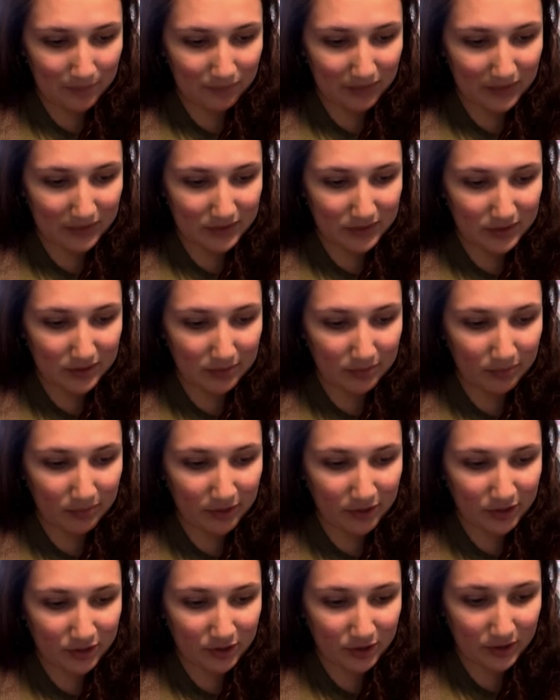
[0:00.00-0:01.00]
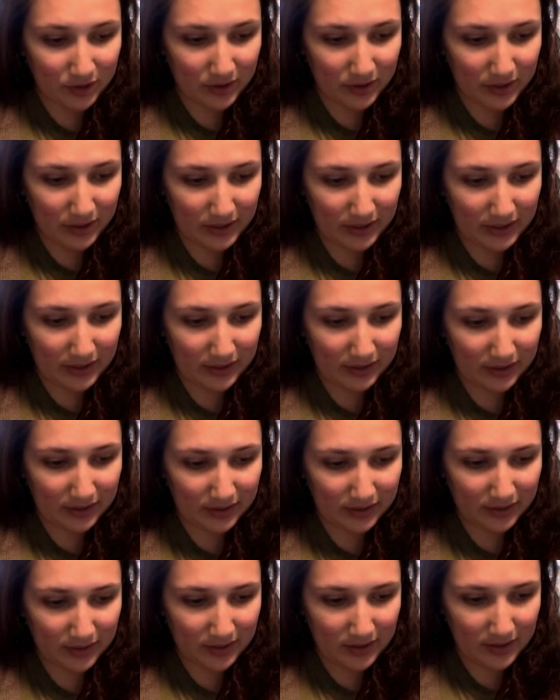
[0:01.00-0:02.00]
So the brush here
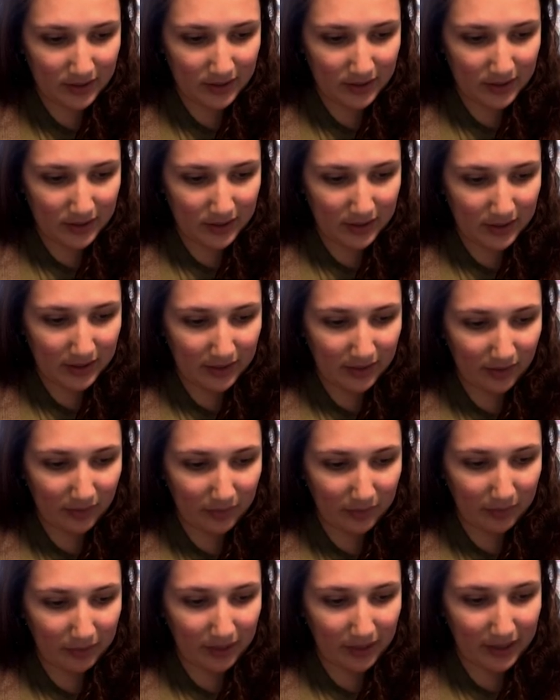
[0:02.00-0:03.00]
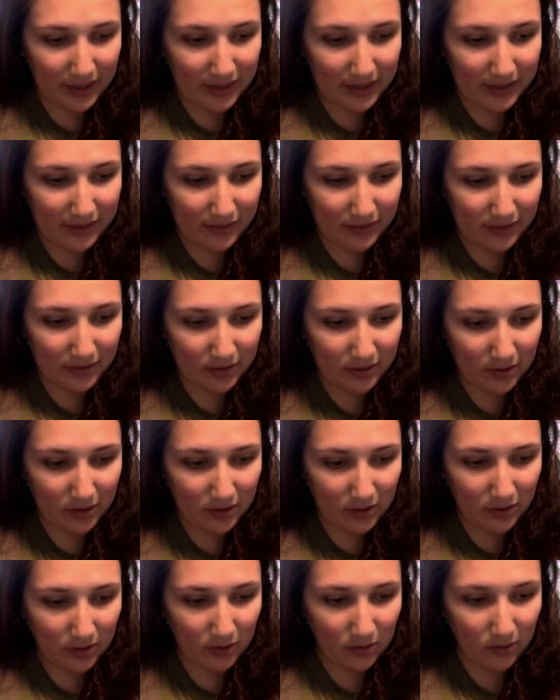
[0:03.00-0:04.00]
is applied
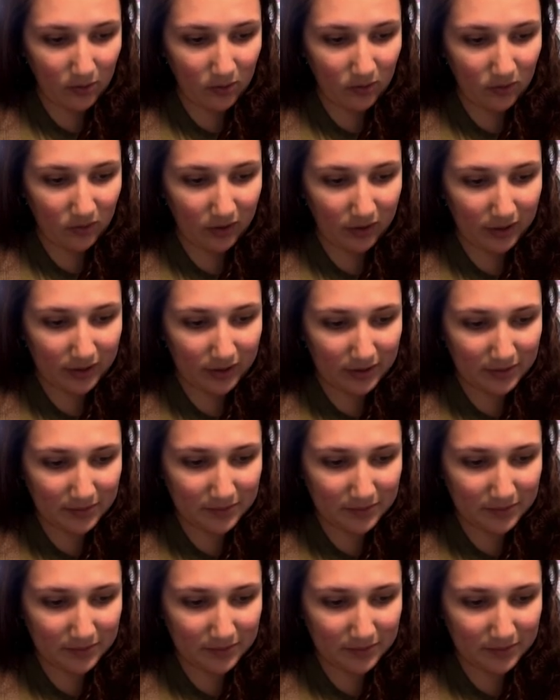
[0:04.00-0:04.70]
over